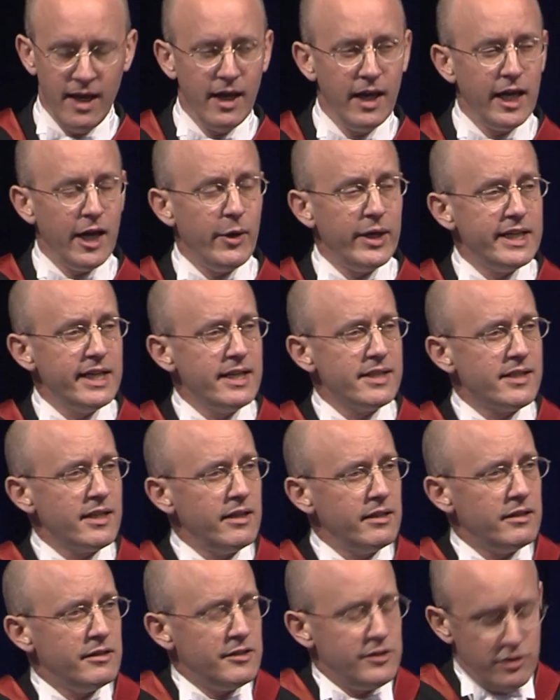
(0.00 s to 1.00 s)
Now, I dare say
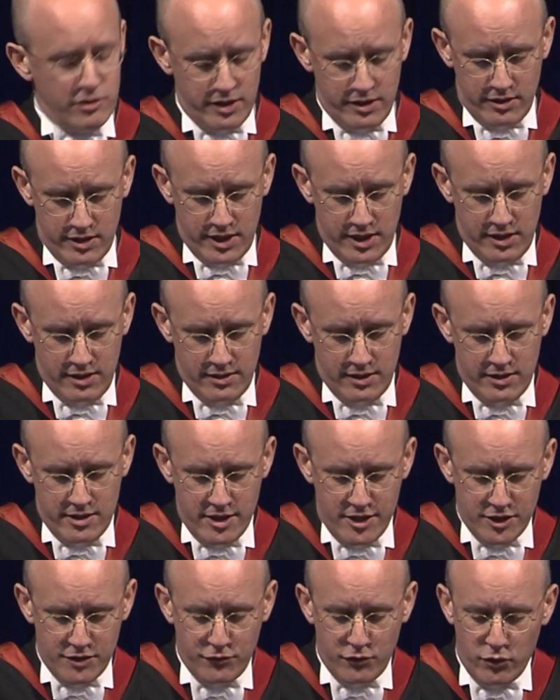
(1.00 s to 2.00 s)
that during the
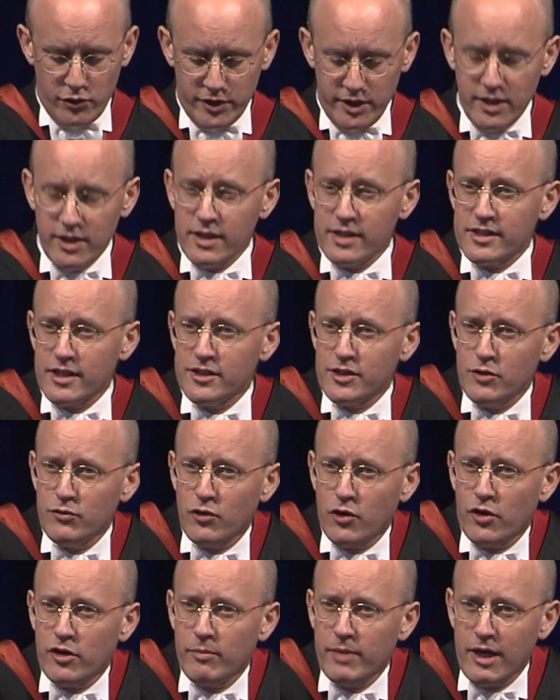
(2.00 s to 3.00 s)
last four years, as you've
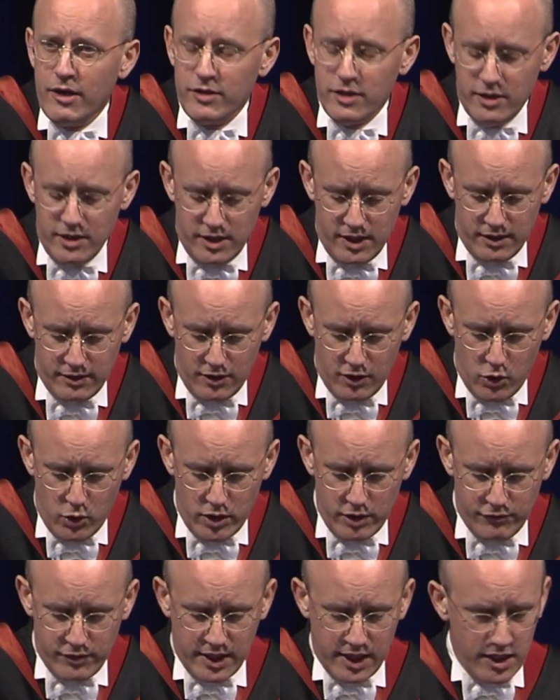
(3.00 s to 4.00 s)
gone about earning the
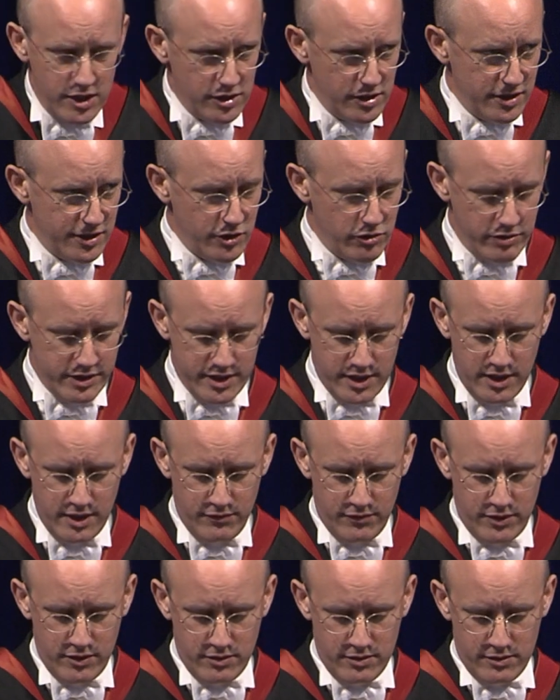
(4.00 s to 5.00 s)
qualifications you're,
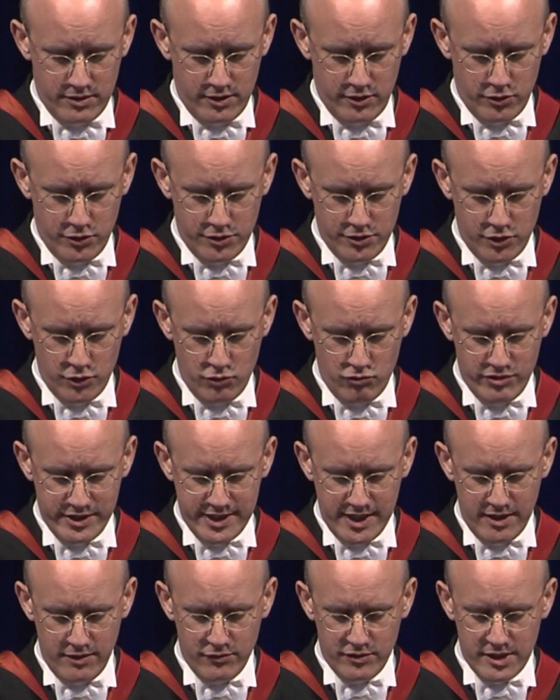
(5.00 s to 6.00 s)
received, you're to
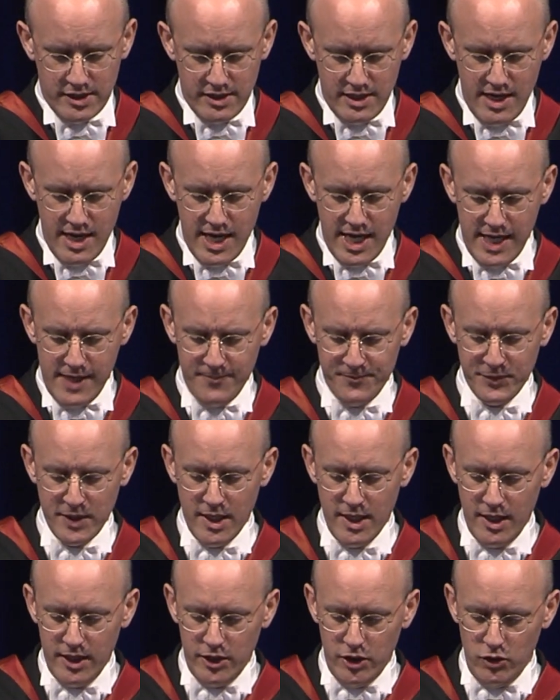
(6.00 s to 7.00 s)
receive today,
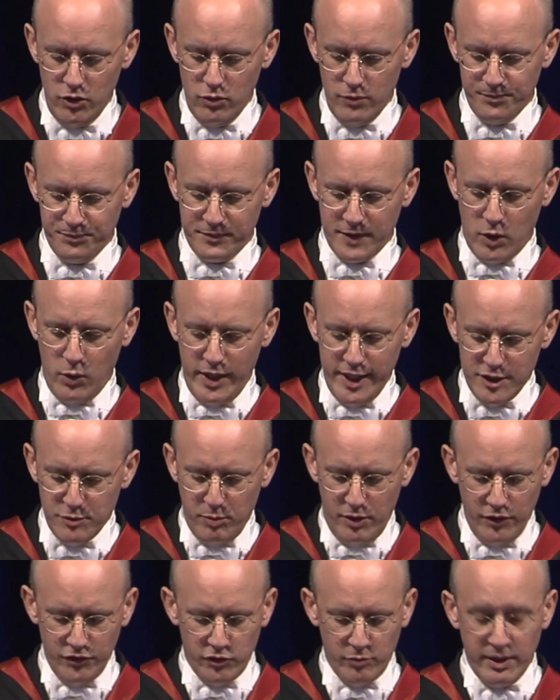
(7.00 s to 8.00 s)
you quite
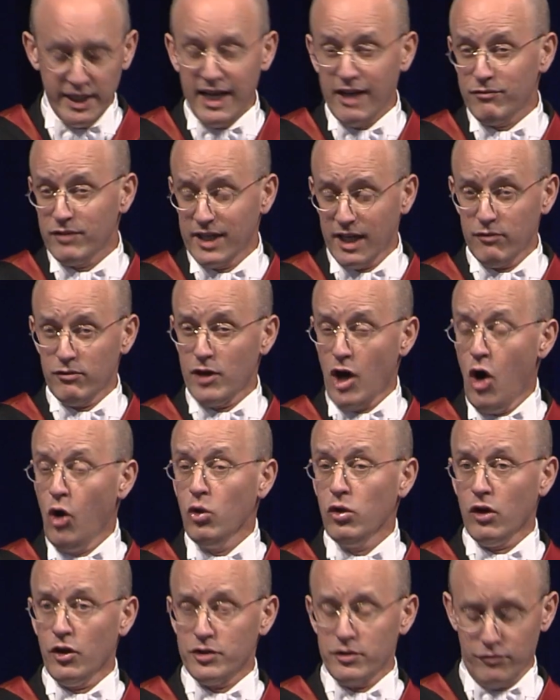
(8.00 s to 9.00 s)
possibly haven't given a
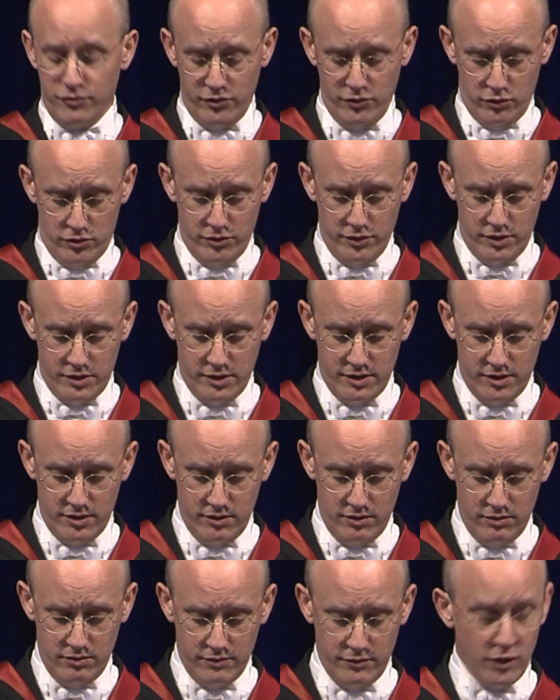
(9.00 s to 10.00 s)
whole lot of thought
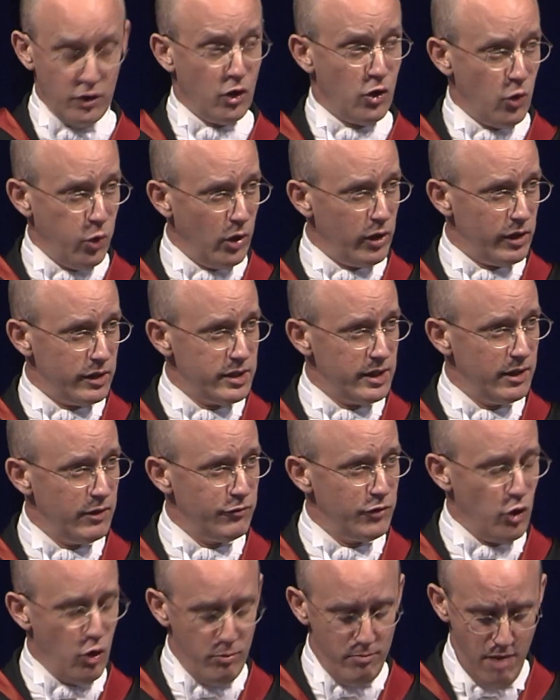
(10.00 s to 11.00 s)
to the quality of
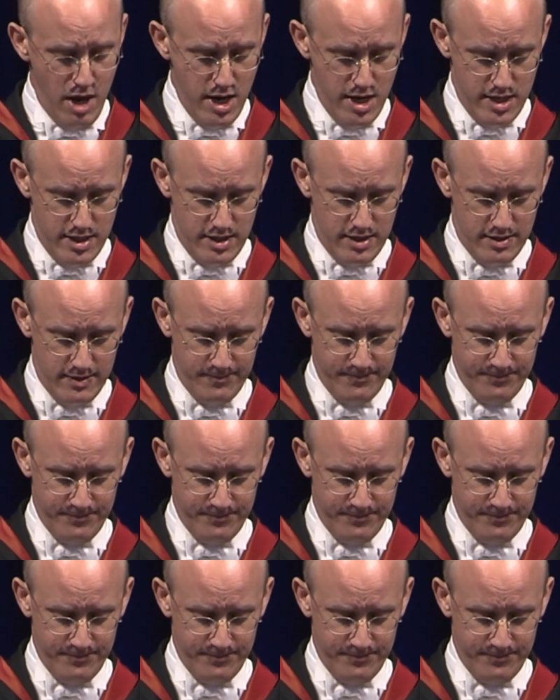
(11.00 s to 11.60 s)
your mind.